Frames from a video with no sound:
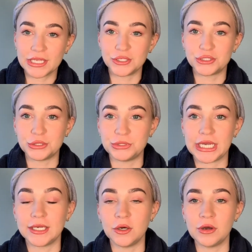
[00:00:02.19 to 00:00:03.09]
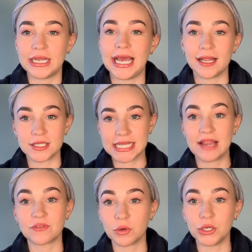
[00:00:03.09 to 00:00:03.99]
YouTube channel and hello to
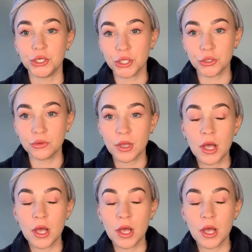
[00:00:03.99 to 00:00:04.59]
everyone new,